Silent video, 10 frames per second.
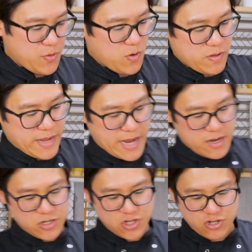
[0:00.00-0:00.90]
Pour
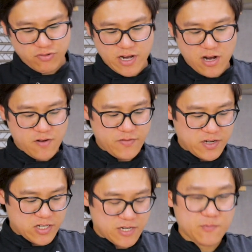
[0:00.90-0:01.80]
that straight over your
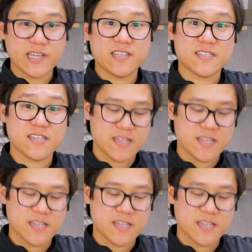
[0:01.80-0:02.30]
chicken wings.